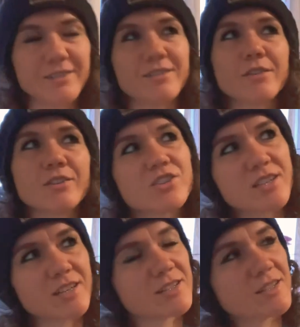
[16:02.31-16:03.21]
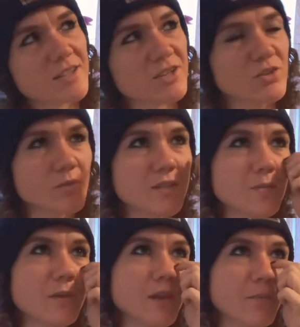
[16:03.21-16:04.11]
Although I just had a discussion with
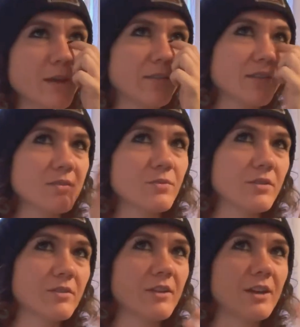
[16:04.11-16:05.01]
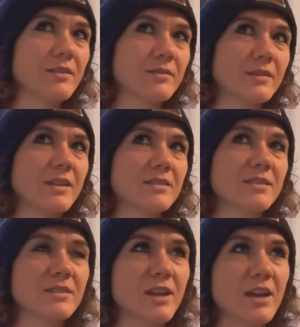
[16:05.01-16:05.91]
somebody about this where they're like, that
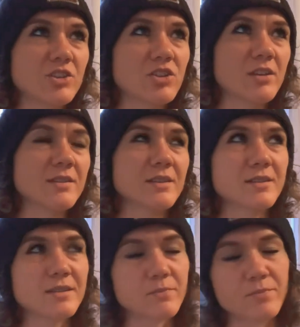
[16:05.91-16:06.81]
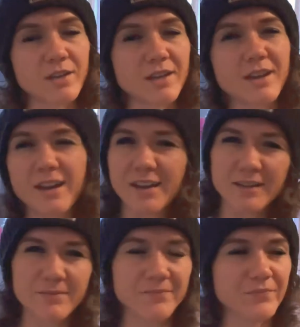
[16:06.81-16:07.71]
doesn't actually exist, but
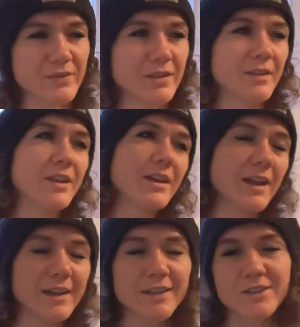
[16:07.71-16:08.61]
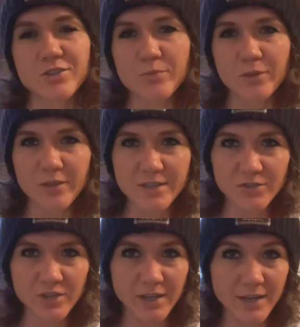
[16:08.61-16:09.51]
I need to do more
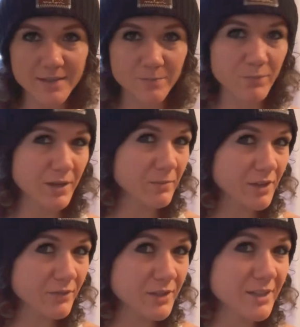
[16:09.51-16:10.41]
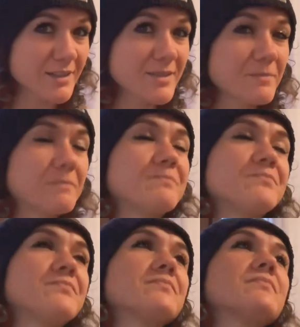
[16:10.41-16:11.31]
research, I guess, but I believe it does.
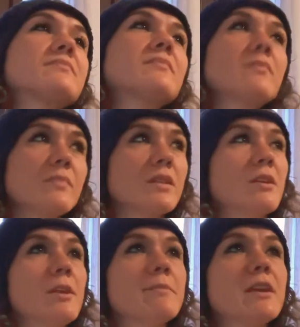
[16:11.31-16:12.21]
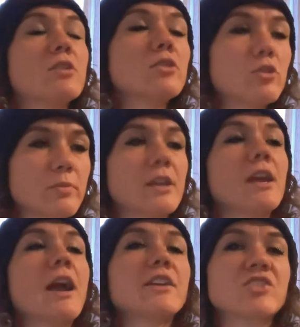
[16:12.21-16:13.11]
Be globally
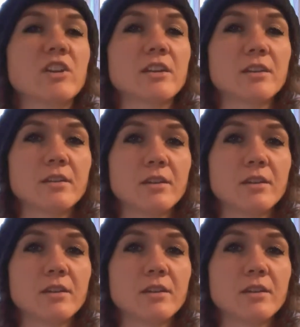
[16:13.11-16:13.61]
hydrated.